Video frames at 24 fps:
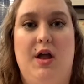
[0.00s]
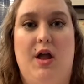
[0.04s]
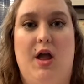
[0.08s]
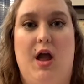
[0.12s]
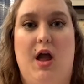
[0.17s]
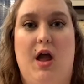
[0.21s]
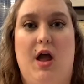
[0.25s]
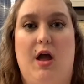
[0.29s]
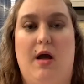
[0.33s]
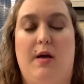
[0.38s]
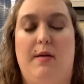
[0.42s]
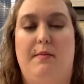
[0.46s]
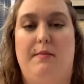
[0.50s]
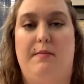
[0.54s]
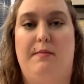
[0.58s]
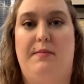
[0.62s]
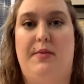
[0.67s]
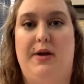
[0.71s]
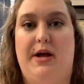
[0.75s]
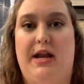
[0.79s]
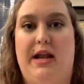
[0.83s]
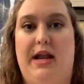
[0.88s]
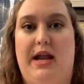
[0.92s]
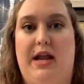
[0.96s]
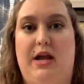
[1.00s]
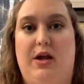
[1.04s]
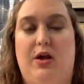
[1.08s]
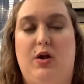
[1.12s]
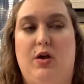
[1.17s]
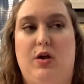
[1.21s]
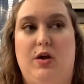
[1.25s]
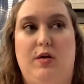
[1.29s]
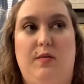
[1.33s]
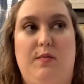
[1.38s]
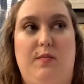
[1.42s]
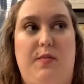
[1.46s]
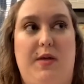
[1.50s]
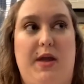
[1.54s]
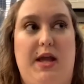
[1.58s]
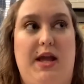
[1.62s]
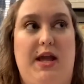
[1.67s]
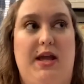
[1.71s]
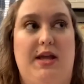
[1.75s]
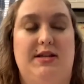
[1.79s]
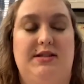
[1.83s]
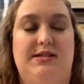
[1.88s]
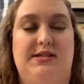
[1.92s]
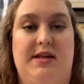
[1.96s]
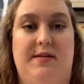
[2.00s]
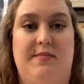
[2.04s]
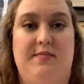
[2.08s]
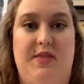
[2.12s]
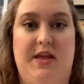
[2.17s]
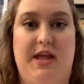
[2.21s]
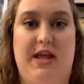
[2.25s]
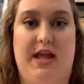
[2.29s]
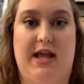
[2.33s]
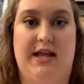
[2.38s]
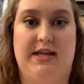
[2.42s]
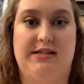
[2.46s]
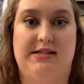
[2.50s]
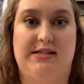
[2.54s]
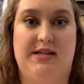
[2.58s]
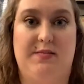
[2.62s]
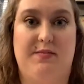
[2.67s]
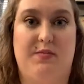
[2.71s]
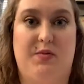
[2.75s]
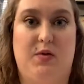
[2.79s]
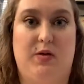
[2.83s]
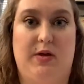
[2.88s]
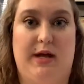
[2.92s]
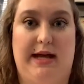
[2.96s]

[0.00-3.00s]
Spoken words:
but it could be something as simple